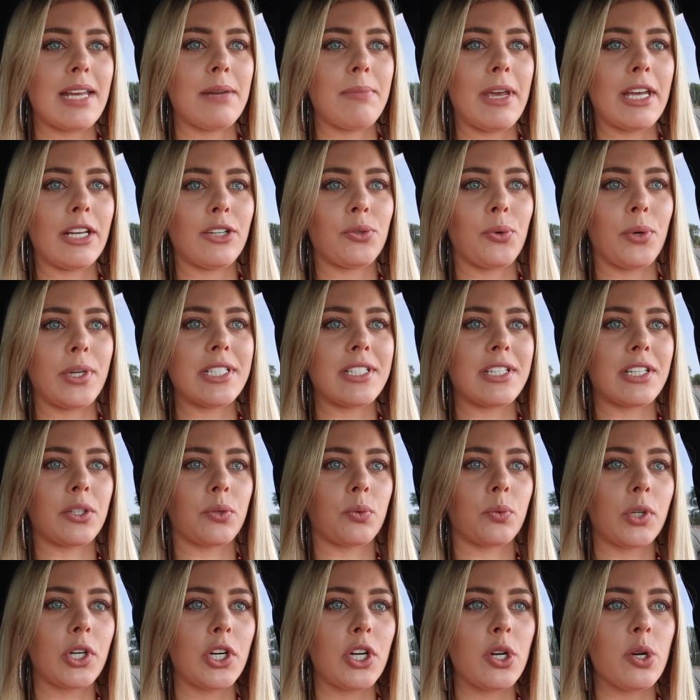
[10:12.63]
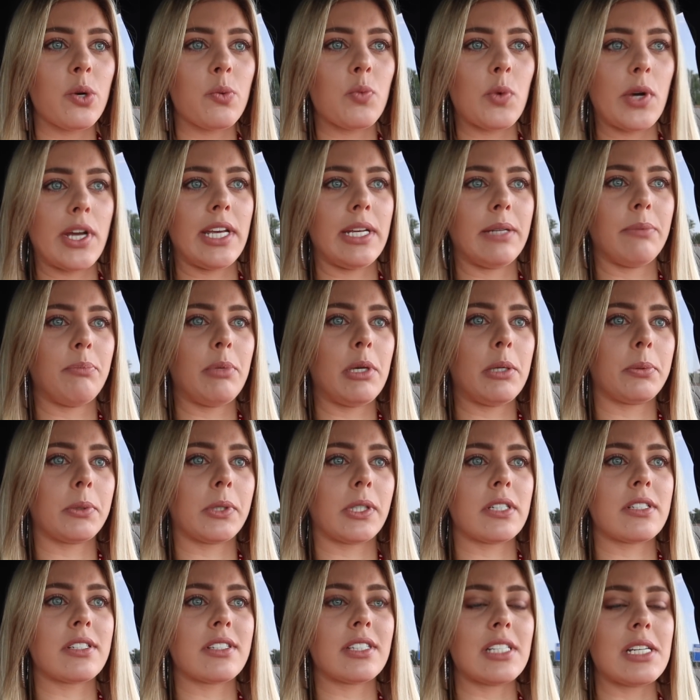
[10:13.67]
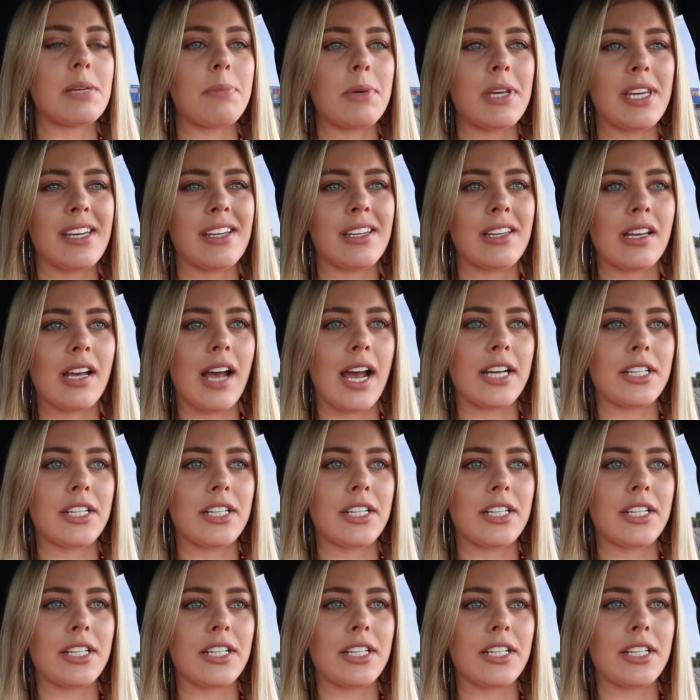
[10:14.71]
make noise in the room when people are sleeping.